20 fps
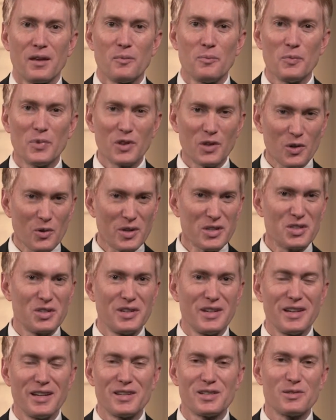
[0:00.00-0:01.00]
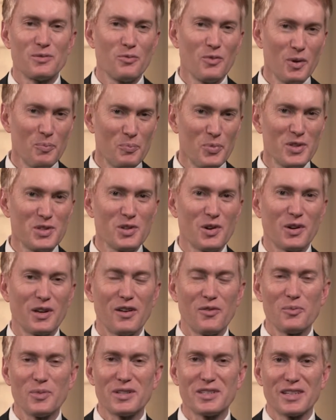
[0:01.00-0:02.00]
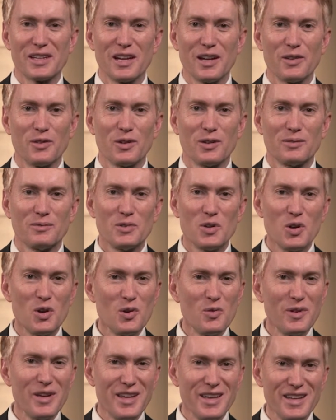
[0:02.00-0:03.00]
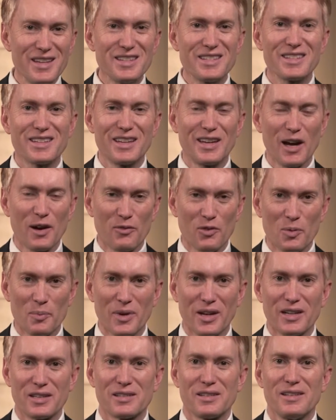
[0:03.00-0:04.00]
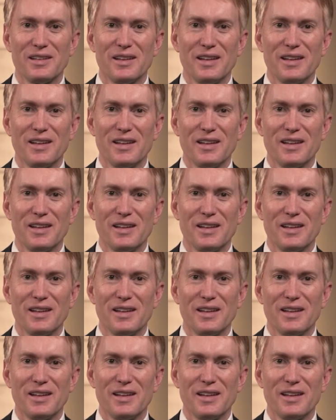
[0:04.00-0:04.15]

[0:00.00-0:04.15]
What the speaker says: But the question is, what puts our government together? Who is government?